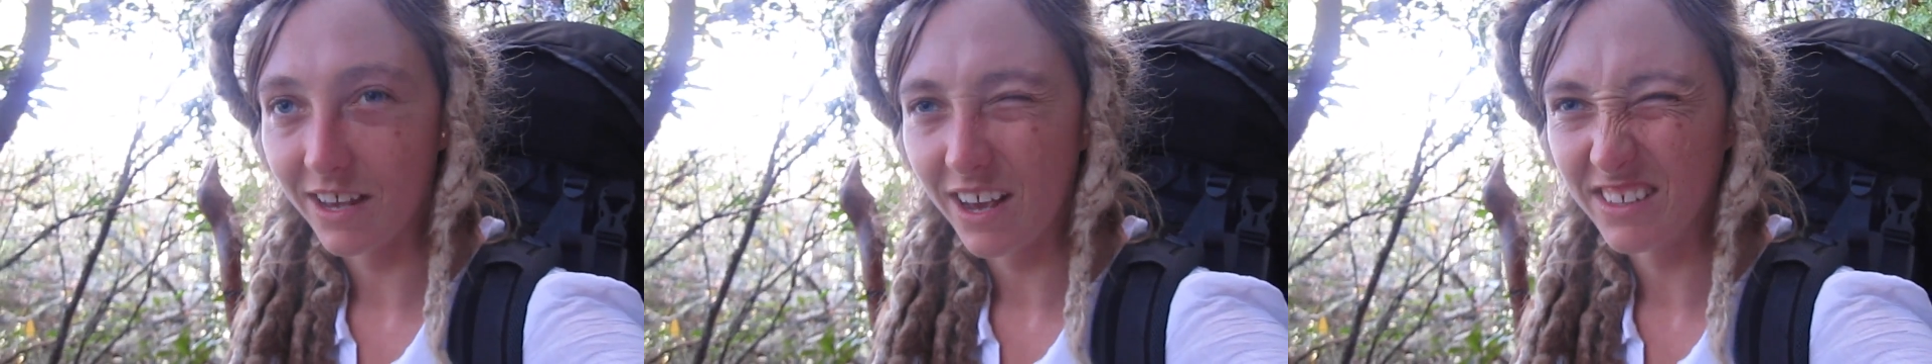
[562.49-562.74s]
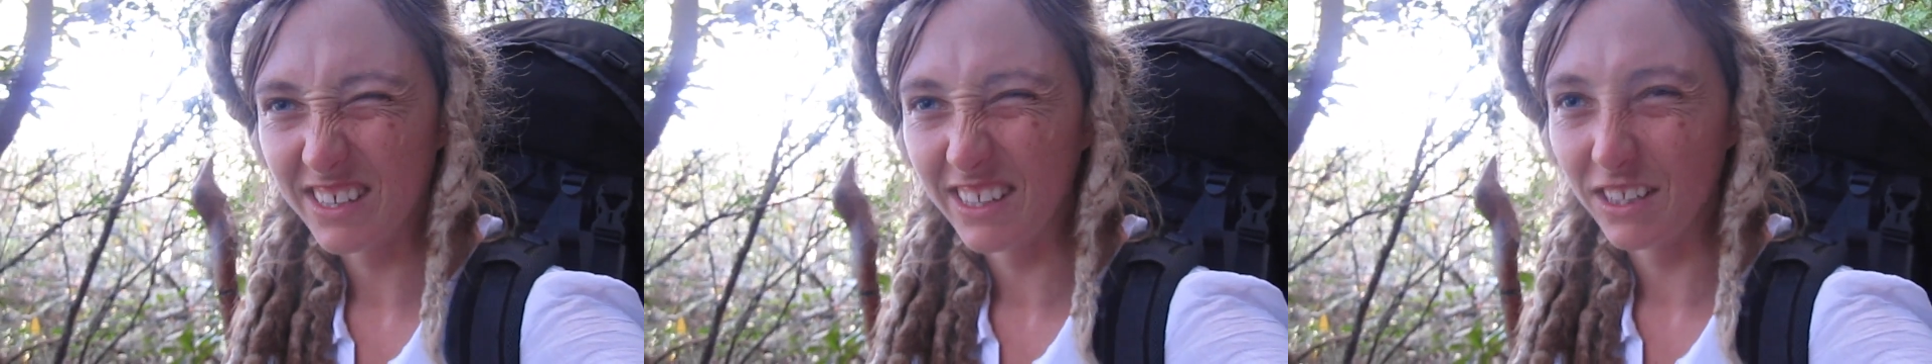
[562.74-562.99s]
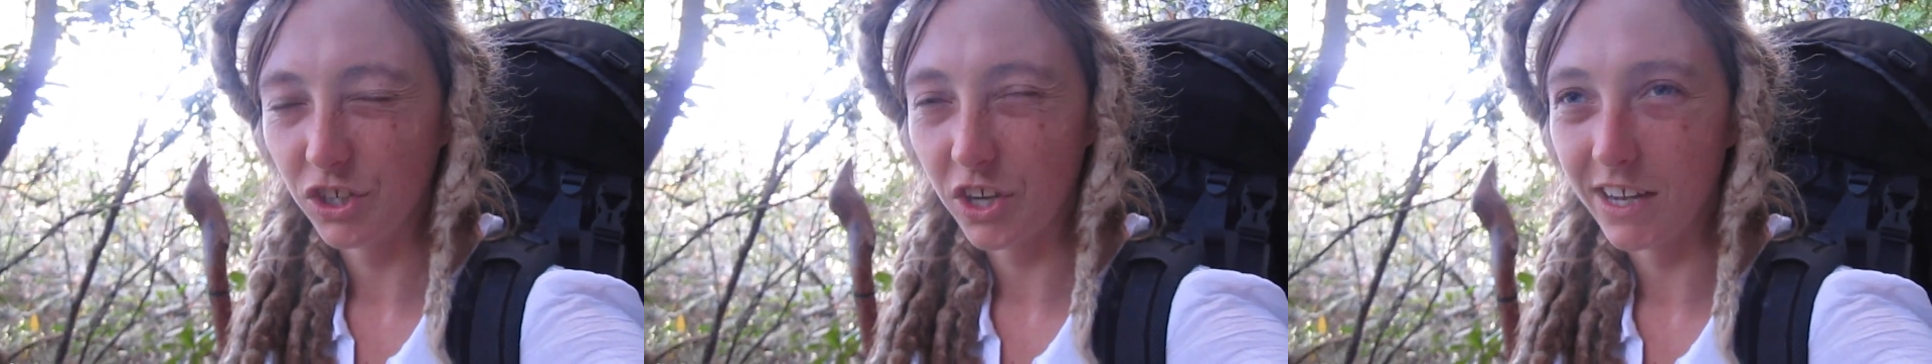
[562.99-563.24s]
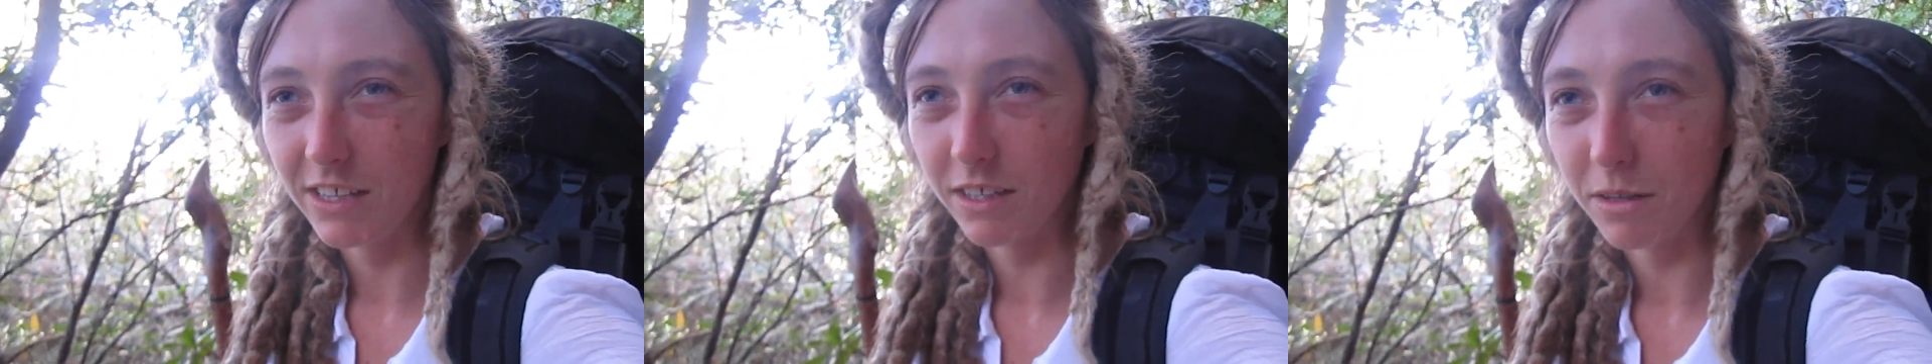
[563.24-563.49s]
I was getting the
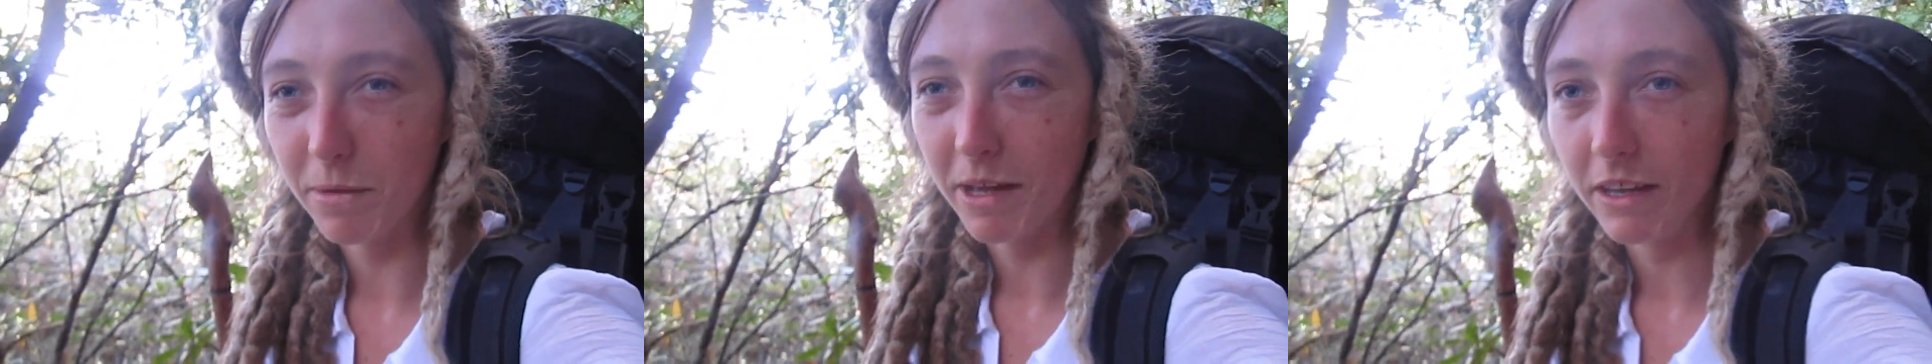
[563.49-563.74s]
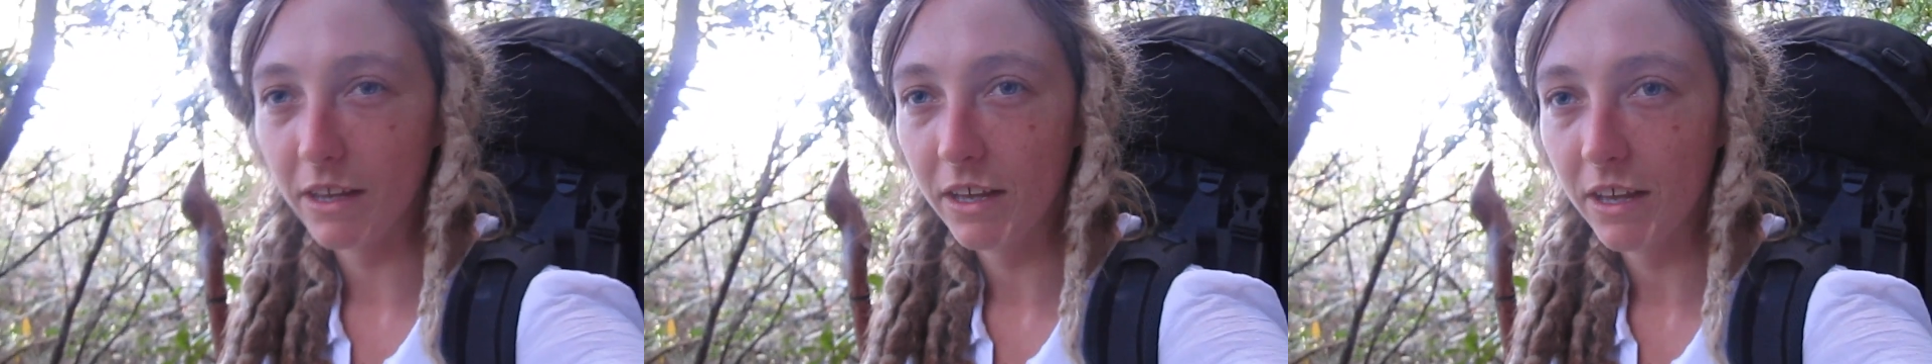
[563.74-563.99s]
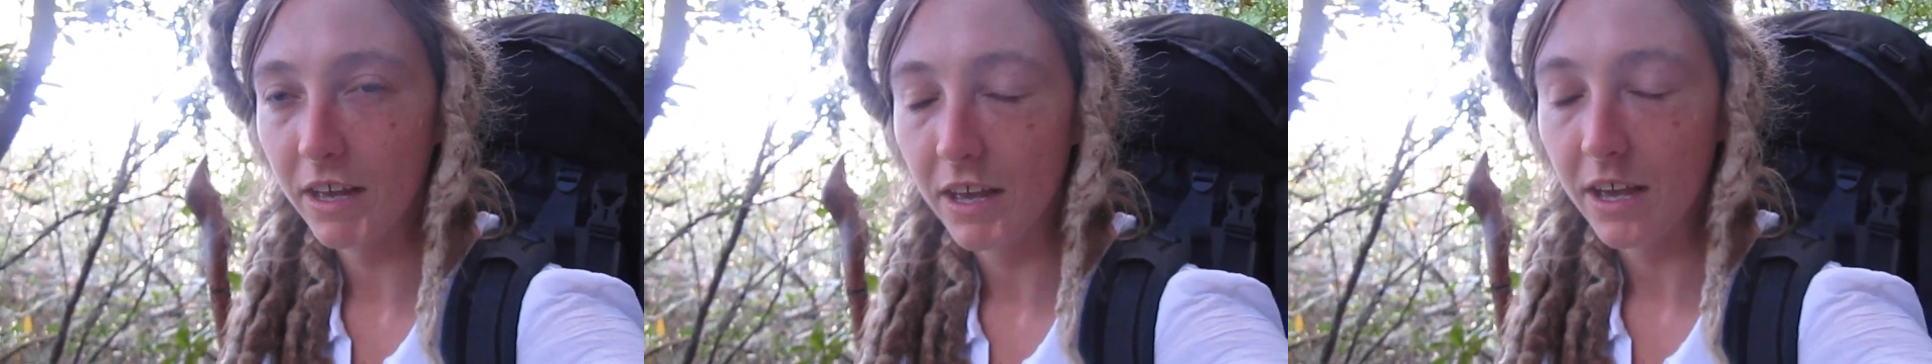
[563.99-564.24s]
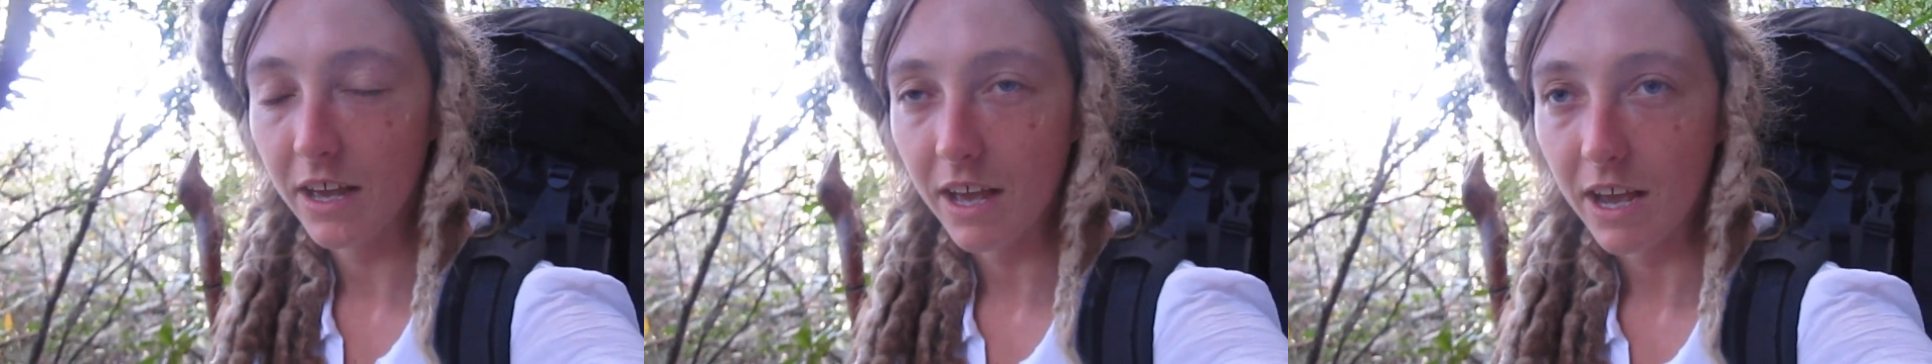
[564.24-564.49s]
shakes a little bit,
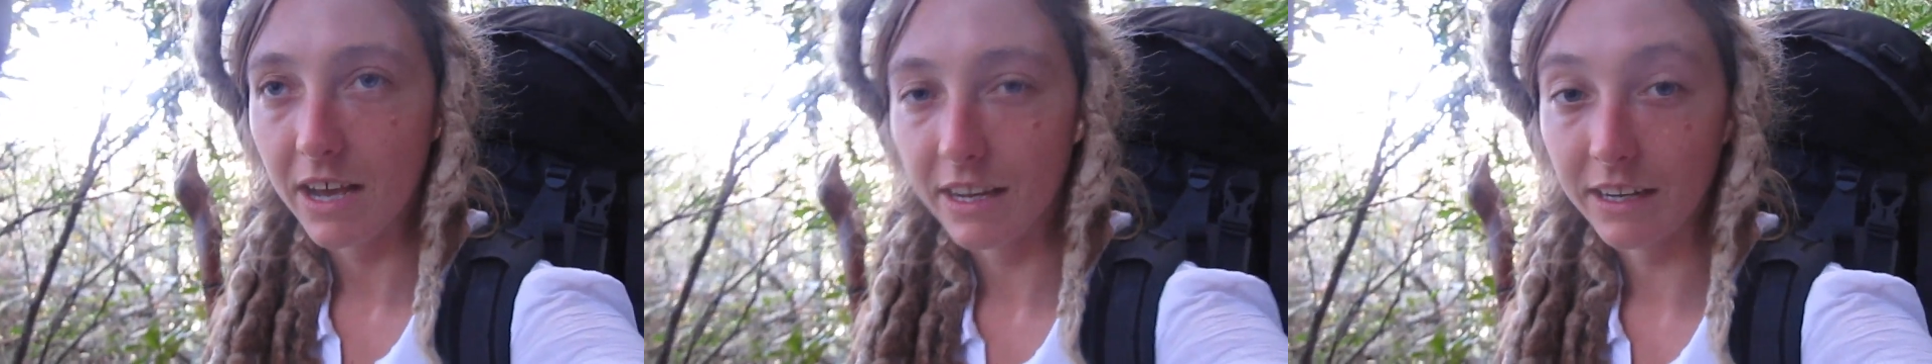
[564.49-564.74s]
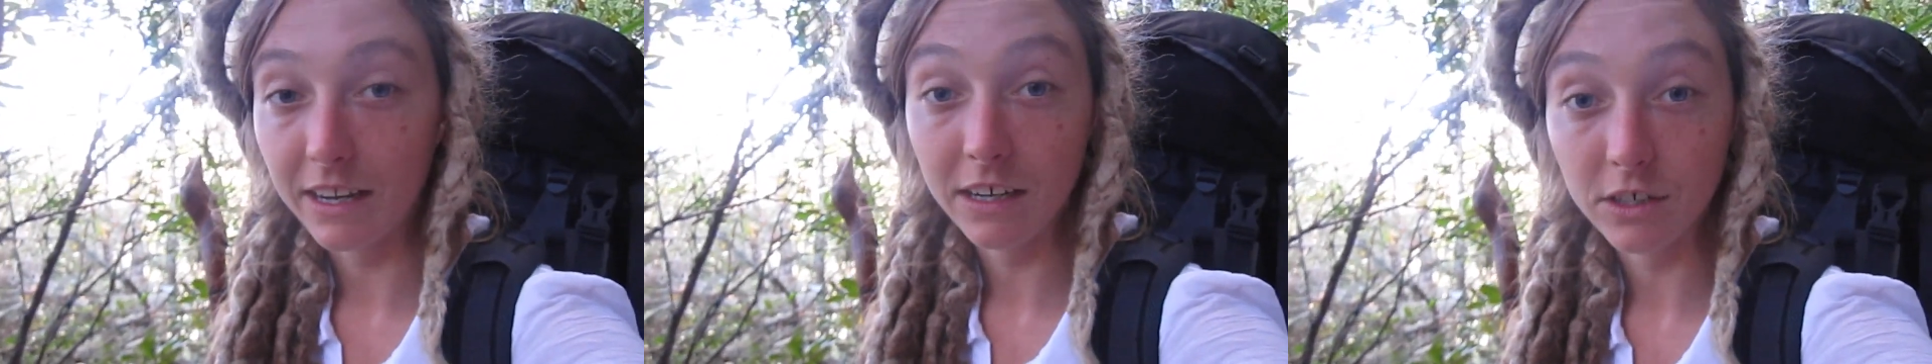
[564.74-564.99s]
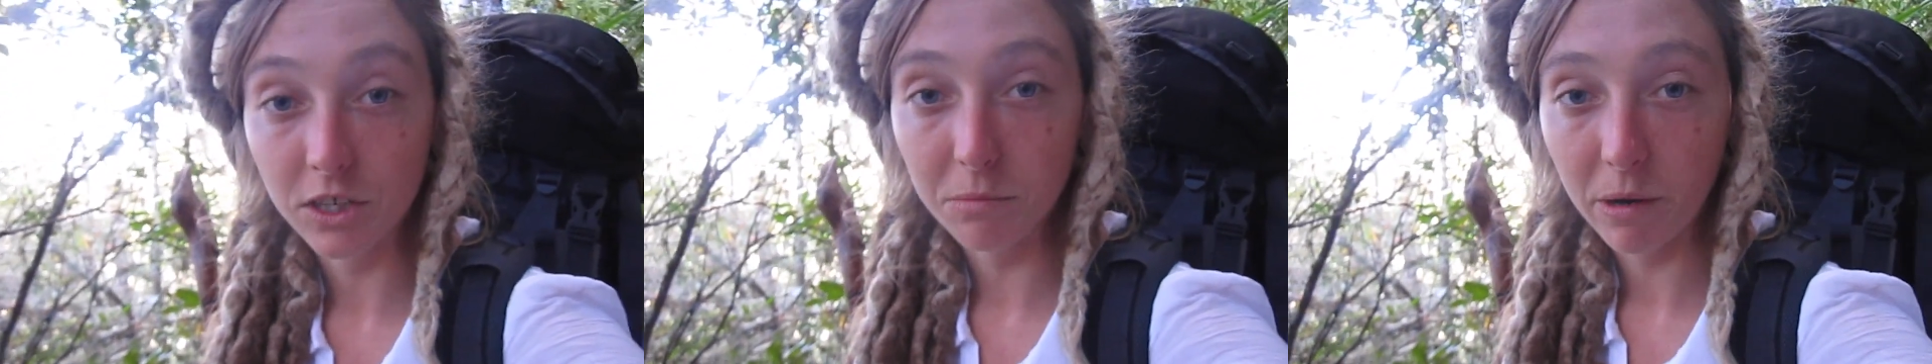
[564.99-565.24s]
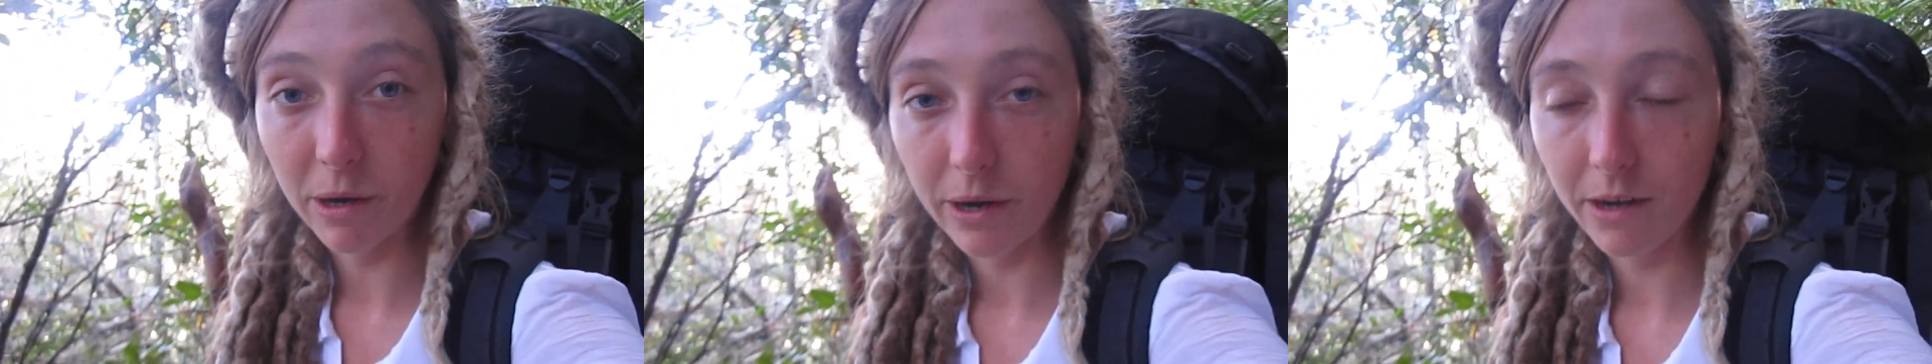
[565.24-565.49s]
and an energy
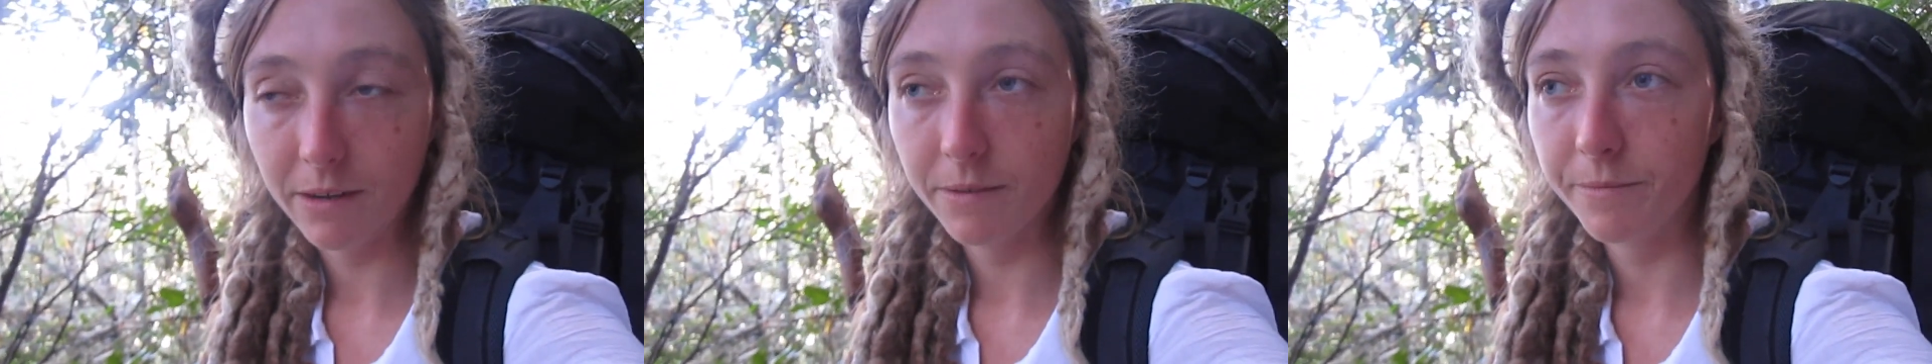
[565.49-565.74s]
bar.